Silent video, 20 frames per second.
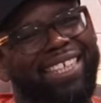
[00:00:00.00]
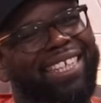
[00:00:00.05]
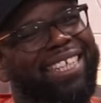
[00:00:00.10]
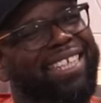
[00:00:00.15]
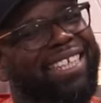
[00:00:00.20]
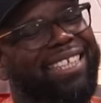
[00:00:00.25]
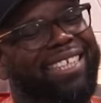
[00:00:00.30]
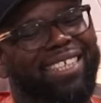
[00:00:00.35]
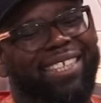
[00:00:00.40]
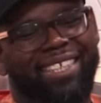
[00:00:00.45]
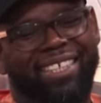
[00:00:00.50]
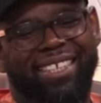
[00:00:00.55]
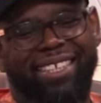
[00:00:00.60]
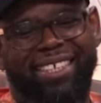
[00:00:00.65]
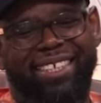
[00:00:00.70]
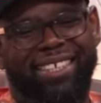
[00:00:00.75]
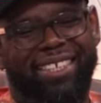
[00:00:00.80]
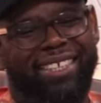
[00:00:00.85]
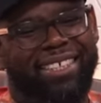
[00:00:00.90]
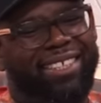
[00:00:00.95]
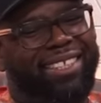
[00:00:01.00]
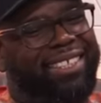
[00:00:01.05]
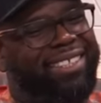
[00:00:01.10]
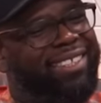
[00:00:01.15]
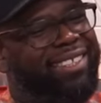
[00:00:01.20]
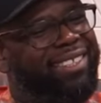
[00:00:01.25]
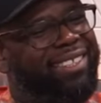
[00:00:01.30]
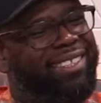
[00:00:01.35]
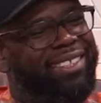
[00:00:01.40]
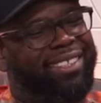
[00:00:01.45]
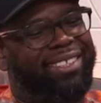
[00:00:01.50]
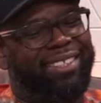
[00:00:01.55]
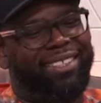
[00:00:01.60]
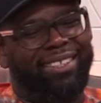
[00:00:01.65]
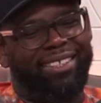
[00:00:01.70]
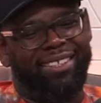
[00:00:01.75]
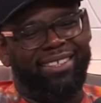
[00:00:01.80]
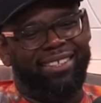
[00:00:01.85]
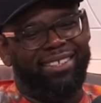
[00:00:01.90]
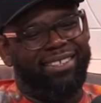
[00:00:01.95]
At this time, I was still
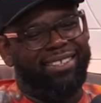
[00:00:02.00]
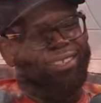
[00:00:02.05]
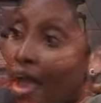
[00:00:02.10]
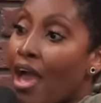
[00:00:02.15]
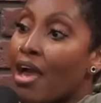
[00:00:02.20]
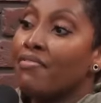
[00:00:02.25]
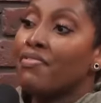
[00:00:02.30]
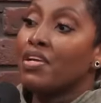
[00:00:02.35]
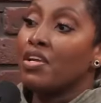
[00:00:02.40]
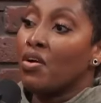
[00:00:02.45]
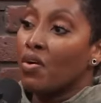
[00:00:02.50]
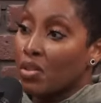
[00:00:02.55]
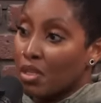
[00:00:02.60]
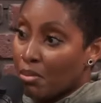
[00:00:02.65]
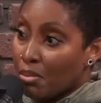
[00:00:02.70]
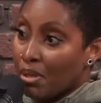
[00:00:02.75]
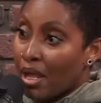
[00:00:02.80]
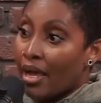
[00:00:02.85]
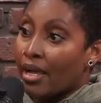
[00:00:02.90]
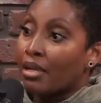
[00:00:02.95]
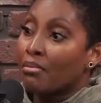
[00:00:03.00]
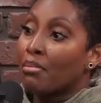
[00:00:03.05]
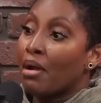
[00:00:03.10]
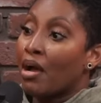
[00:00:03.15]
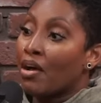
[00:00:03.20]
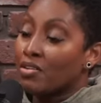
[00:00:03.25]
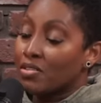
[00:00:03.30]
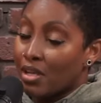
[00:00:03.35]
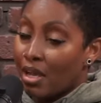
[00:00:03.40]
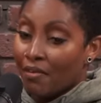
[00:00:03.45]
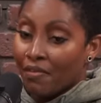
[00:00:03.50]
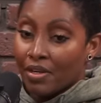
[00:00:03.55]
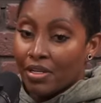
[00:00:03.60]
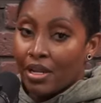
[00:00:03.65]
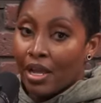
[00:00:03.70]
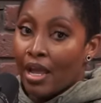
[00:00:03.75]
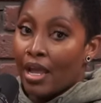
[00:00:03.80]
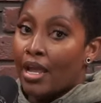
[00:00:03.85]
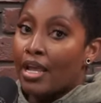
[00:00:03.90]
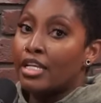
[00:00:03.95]
like heavy on the black and milds every
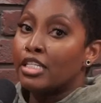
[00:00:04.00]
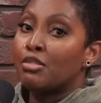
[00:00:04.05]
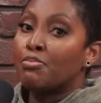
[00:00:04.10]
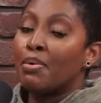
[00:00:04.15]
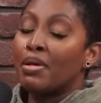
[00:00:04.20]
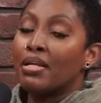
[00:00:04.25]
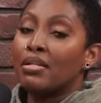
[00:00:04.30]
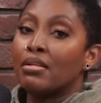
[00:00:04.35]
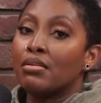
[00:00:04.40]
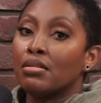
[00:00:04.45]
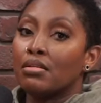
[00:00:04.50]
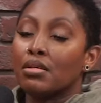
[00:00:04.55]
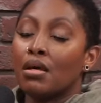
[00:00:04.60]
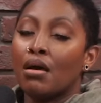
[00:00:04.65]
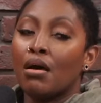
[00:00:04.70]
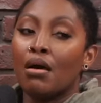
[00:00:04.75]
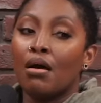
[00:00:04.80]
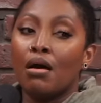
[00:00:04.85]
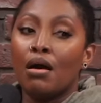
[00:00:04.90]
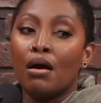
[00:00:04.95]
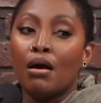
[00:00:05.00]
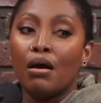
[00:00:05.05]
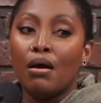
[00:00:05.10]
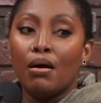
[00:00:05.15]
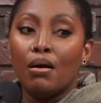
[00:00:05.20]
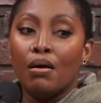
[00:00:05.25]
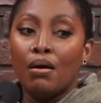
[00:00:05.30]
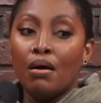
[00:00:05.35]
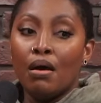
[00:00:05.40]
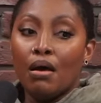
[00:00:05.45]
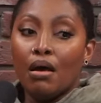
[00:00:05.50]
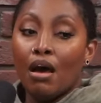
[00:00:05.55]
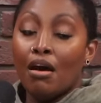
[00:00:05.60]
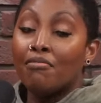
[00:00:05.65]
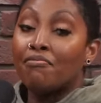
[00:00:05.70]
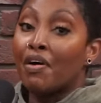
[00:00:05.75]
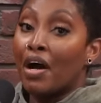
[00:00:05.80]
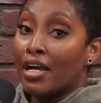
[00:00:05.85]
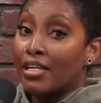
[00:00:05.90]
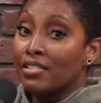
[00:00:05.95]
day. It's been uh,
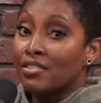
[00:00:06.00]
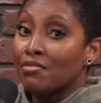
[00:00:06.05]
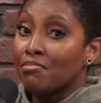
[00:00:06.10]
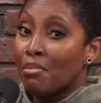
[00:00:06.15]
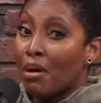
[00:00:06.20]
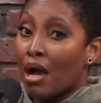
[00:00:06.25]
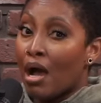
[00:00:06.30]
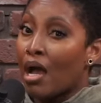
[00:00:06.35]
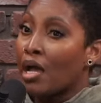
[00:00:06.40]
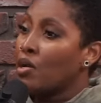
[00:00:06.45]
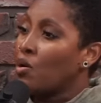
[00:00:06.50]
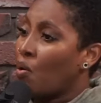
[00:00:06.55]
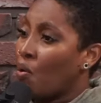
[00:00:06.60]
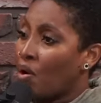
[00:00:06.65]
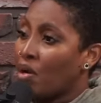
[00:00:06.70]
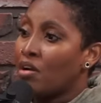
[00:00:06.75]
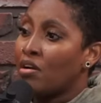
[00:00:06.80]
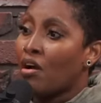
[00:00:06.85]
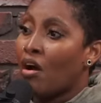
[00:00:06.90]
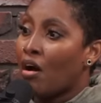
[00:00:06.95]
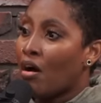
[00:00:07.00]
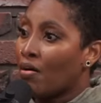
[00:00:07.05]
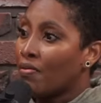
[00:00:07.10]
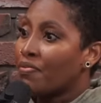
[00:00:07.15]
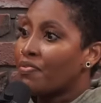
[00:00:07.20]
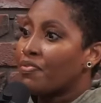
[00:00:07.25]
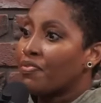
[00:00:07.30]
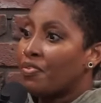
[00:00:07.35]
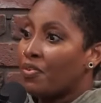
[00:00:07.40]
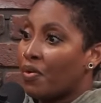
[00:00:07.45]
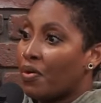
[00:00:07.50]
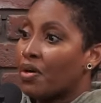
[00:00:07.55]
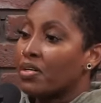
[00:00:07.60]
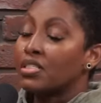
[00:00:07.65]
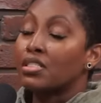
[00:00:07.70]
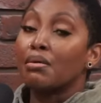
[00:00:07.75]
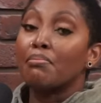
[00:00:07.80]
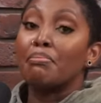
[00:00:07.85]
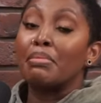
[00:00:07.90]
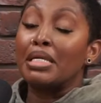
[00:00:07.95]
a vice of mine on and off for
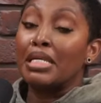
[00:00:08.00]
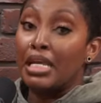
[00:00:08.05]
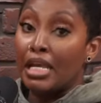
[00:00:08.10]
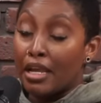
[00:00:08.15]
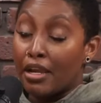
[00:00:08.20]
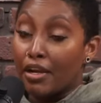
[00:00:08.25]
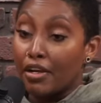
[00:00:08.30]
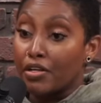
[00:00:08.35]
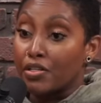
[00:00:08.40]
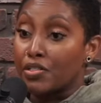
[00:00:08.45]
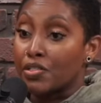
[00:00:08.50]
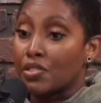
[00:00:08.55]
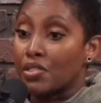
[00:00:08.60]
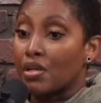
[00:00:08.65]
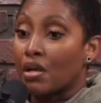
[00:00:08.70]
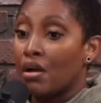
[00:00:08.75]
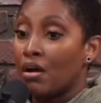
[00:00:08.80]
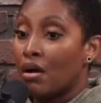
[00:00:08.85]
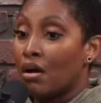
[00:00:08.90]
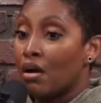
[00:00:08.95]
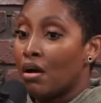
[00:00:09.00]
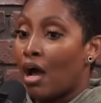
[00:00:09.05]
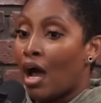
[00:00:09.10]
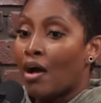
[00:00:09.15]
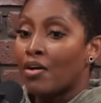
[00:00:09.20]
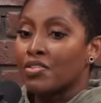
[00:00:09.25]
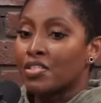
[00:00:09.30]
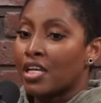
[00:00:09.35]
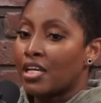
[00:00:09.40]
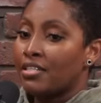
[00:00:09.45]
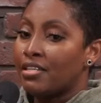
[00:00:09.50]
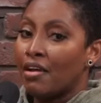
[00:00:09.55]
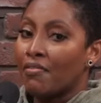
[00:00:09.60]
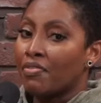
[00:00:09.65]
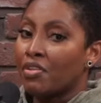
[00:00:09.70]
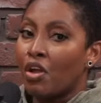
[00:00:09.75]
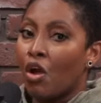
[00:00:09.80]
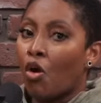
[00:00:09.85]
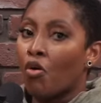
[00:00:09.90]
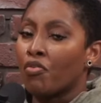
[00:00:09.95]
some years. Uh, I'll say
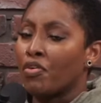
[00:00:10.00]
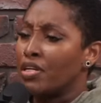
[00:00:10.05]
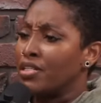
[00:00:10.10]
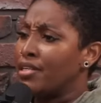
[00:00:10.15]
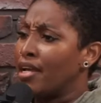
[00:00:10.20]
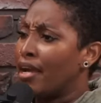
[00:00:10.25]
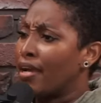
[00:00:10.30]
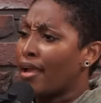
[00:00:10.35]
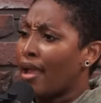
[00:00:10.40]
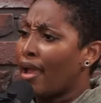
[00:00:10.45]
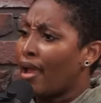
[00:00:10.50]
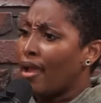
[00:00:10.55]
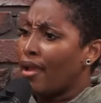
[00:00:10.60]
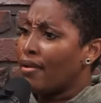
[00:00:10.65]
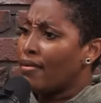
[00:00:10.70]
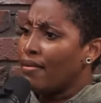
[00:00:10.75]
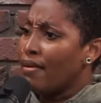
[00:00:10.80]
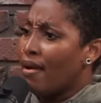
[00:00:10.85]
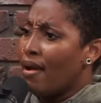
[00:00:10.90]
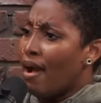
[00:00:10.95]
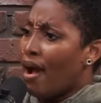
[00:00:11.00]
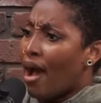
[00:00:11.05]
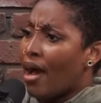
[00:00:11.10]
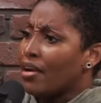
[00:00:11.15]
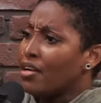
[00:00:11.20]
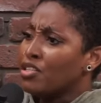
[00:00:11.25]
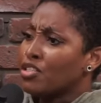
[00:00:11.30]
definitely over a decade. I mm.